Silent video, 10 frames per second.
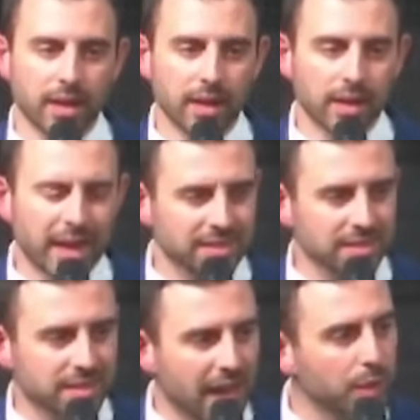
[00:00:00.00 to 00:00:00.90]
lets
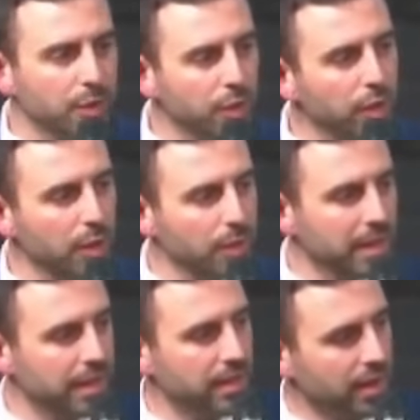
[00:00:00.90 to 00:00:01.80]
down not
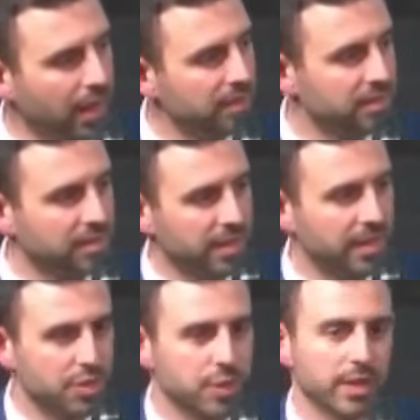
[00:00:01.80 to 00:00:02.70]
only us in
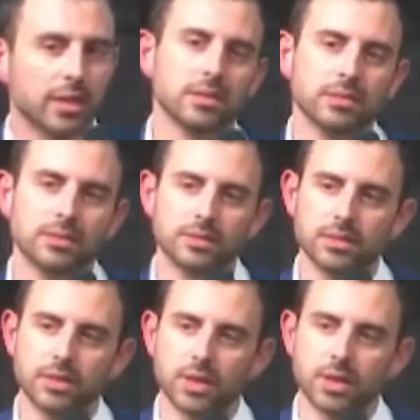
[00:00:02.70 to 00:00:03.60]
Israel,
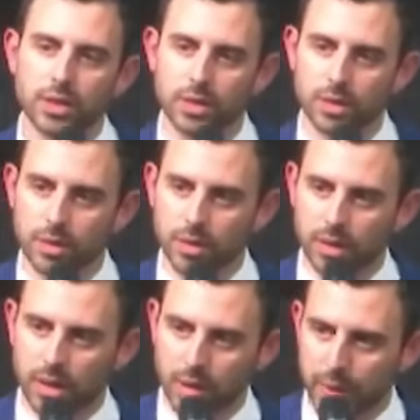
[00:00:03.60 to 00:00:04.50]
and
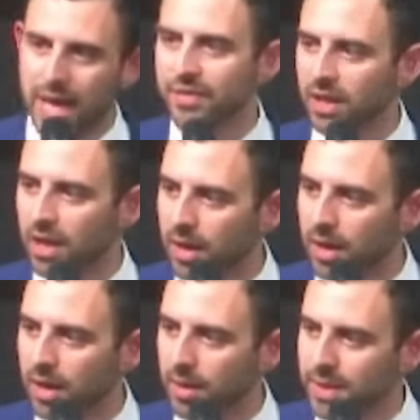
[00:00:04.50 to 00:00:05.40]
we have an army to
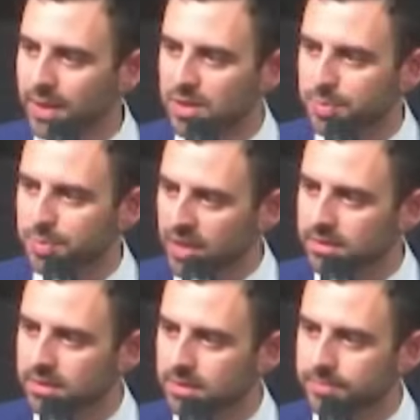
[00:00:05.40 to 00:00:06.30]
protect
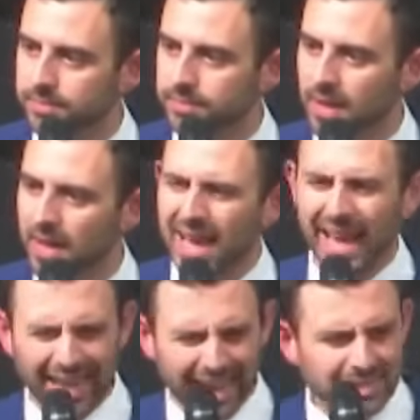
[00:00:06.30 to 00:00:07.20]
us, it
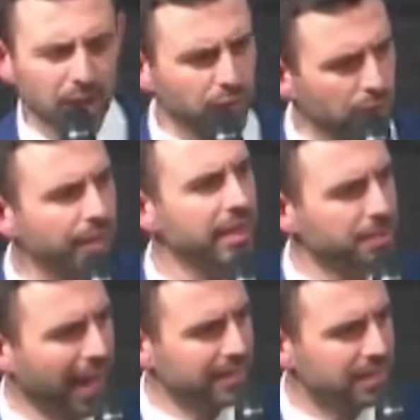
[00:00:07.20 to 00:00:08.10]
lets down not only
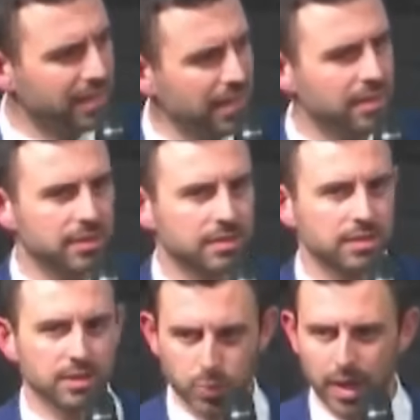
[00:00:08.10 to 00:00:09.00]
the
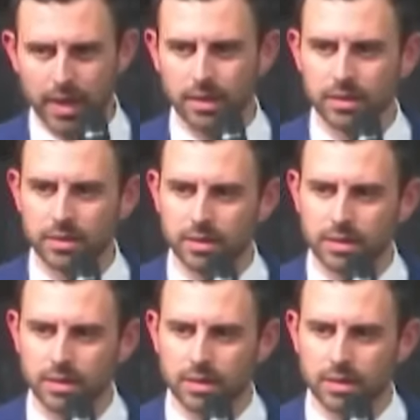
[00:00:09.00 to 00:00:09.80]
Palestinians as well,